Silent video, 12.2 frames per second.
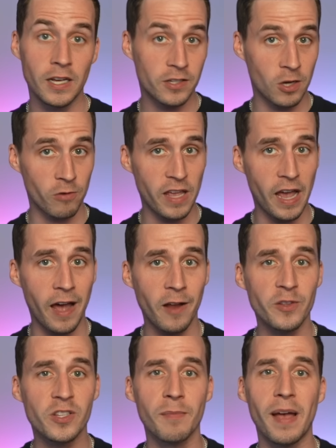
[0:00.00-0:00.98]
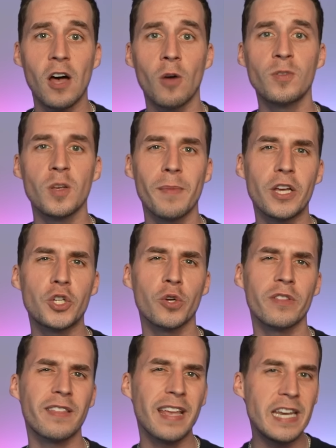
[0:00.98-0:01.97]
So they hired some help to make
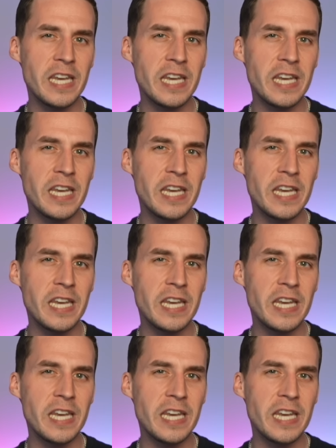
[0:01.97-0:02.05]
sure that they